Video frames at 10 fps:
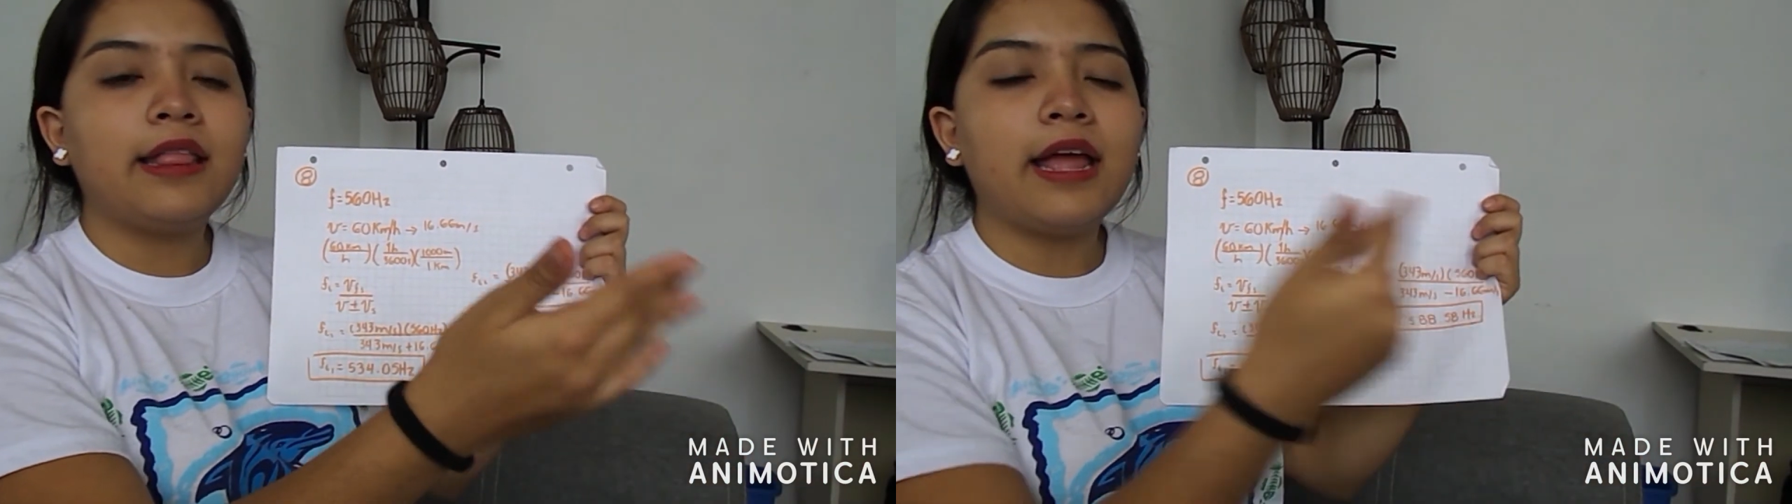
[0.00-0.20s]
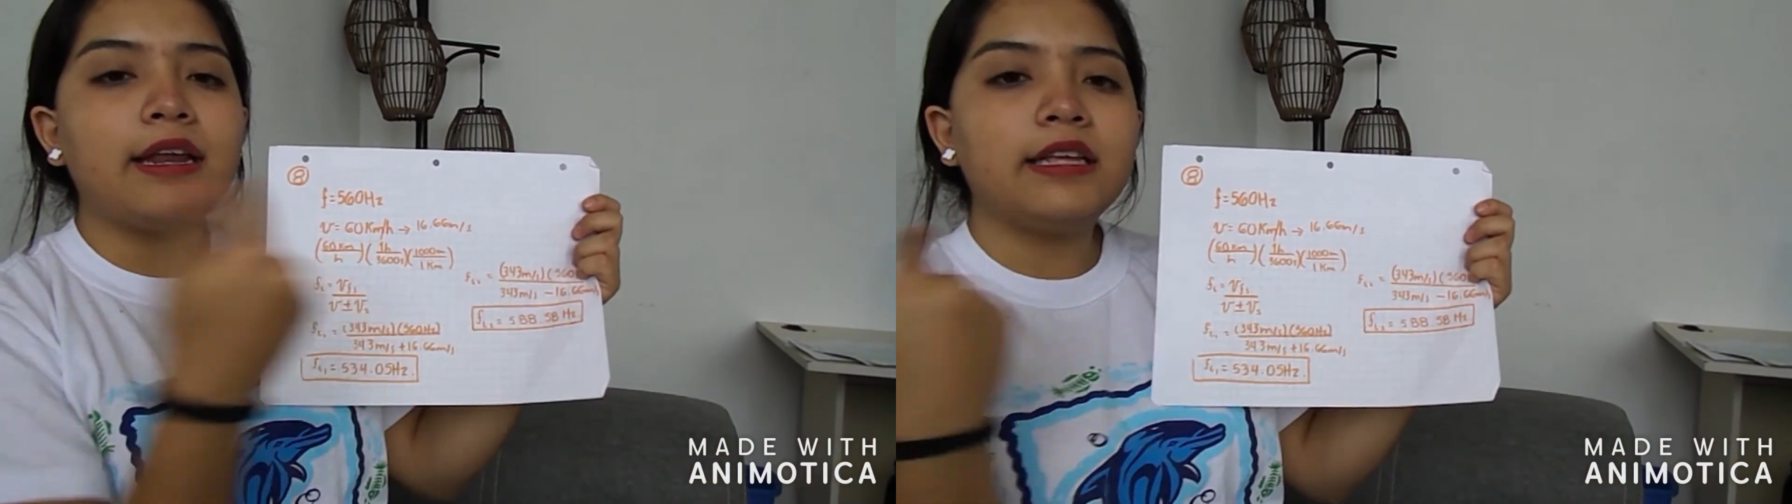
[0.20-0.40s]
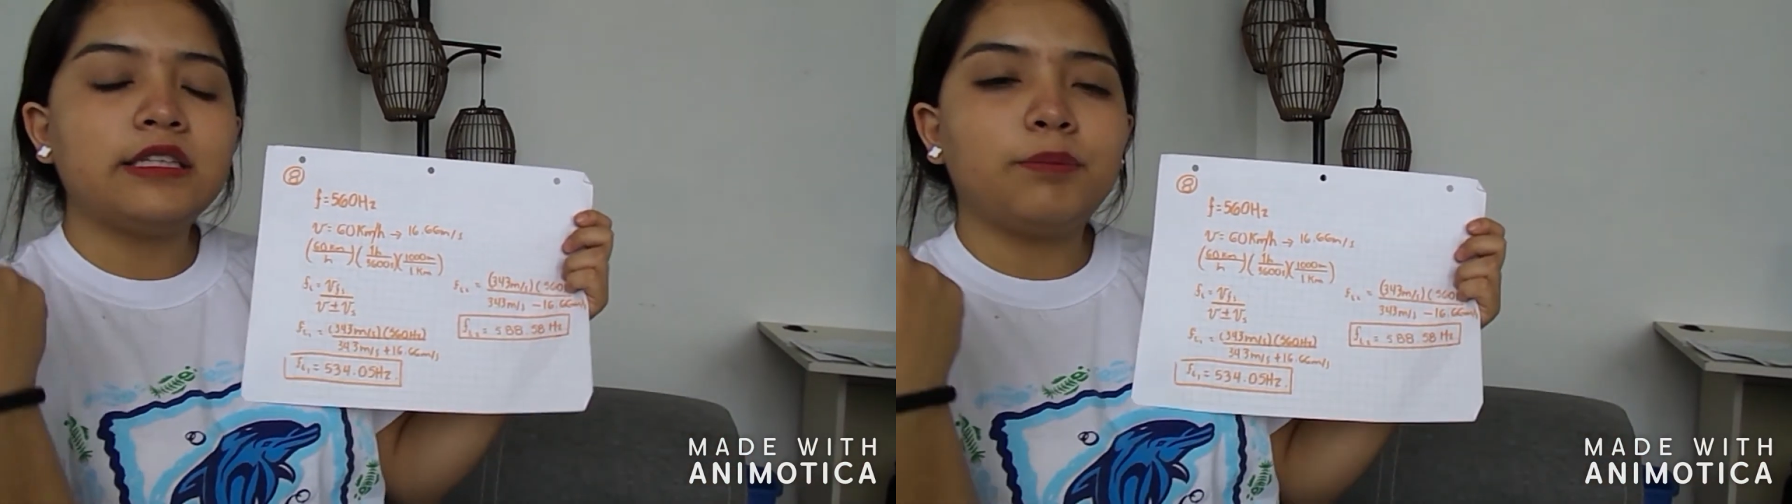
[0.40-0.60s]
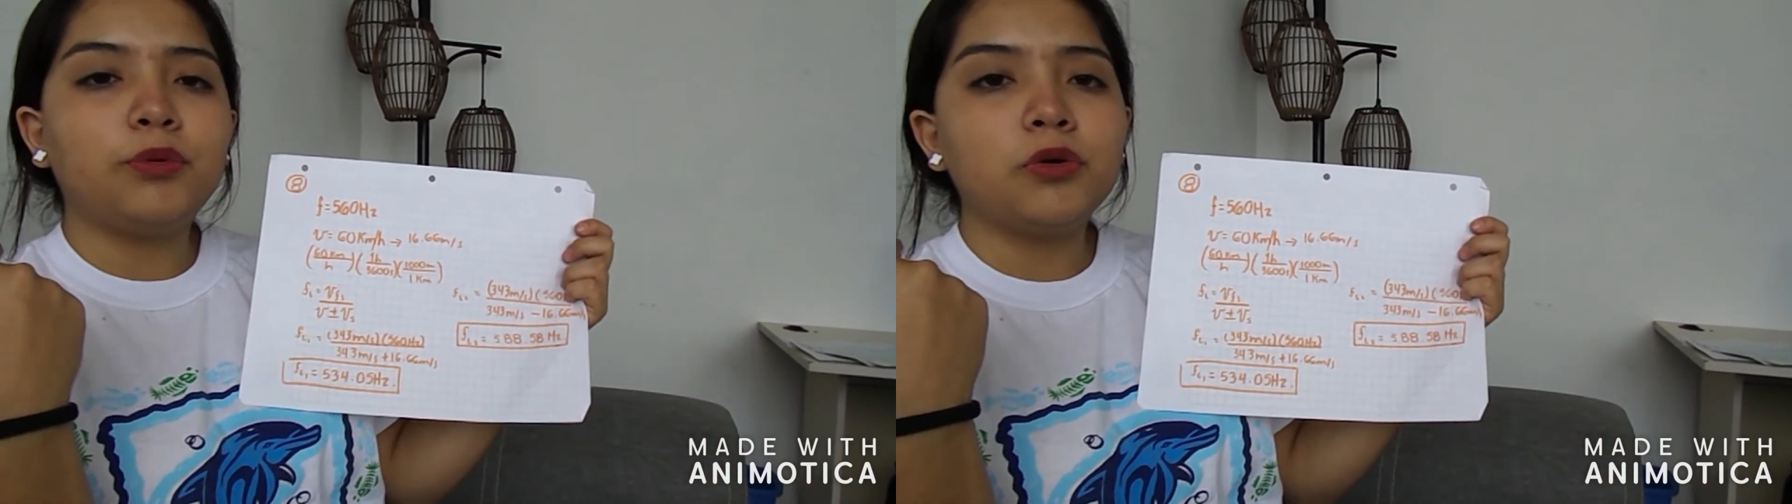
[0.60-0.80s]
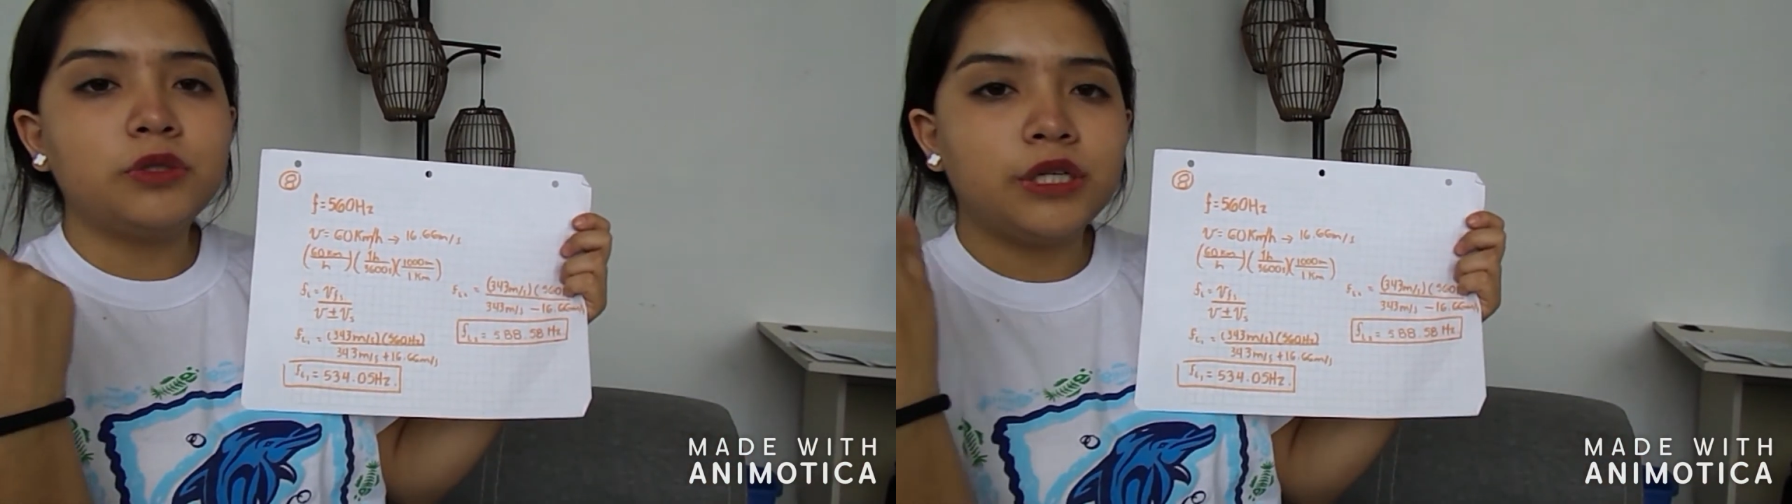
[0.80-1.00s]
that is
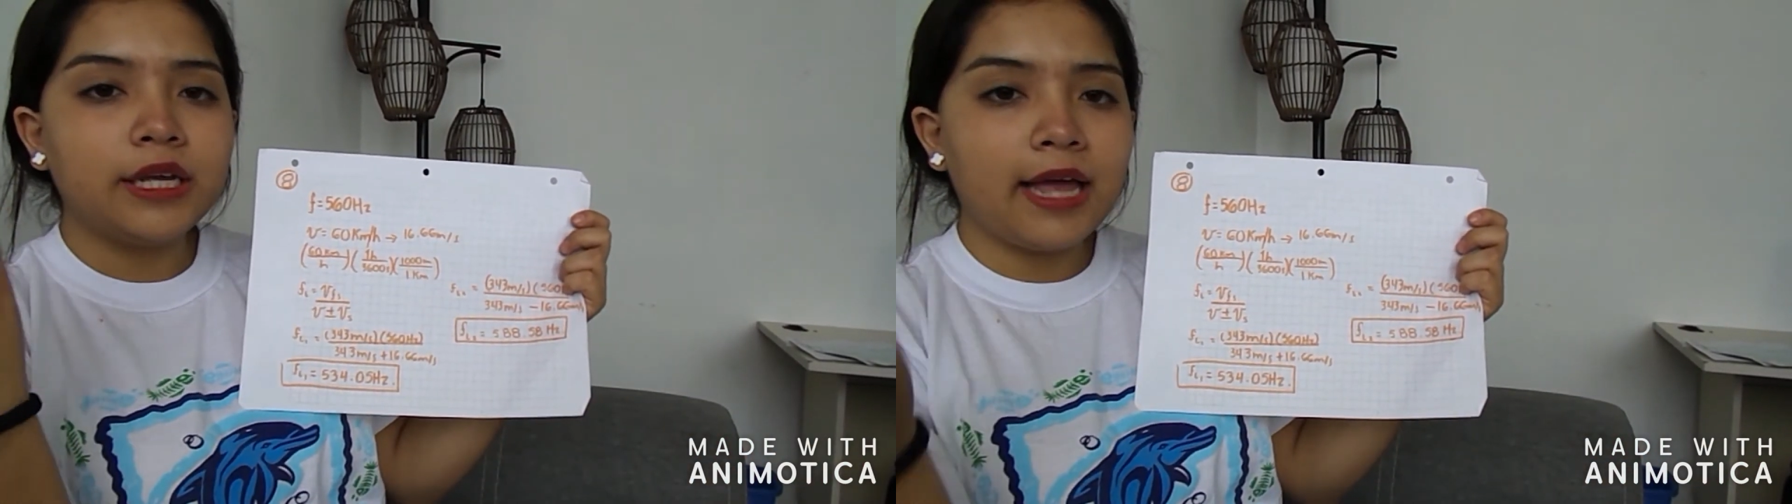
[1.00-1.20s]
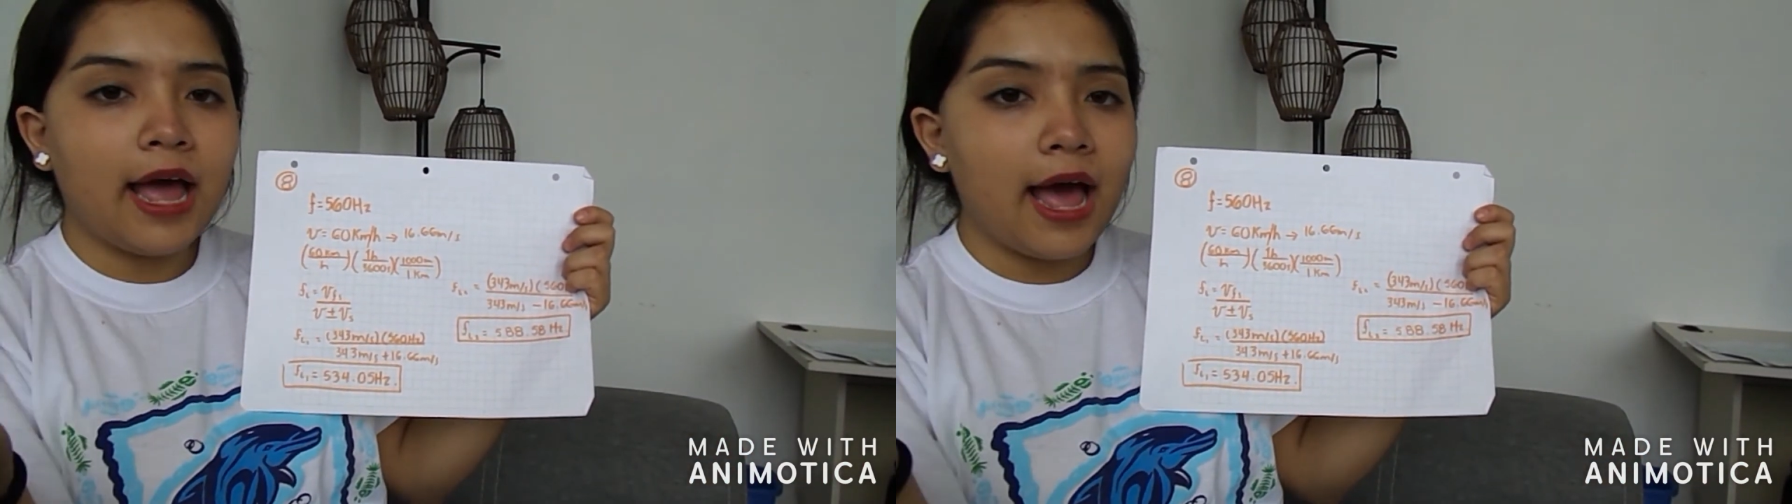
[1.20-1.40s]
approaching